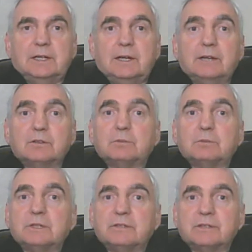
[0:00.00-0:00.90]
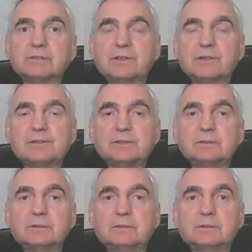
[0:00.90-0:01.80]
I couldn't believe this.
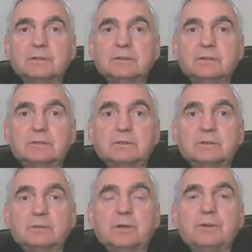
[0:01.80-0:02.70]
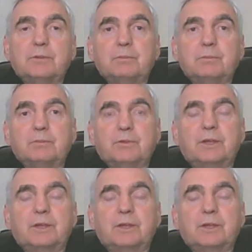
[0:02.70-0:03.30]
The one